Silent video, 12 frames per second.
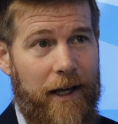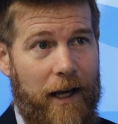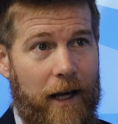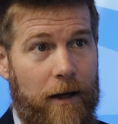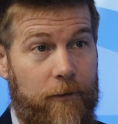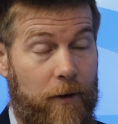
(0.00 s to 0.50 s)

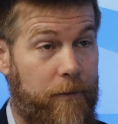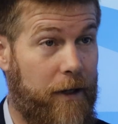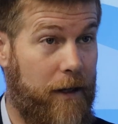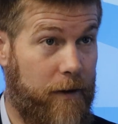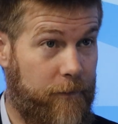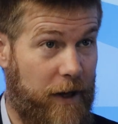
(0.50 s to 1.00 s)
And from
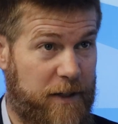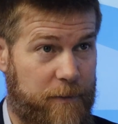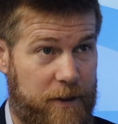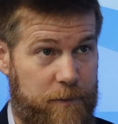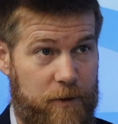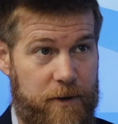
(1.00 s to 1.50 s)
an
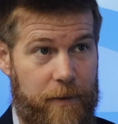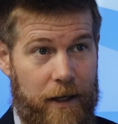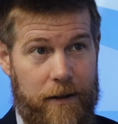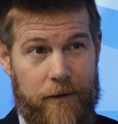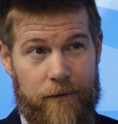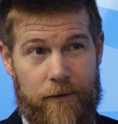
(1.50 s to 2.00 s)
investments
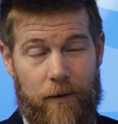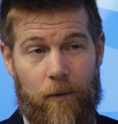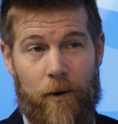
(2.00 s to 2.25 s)
perspective,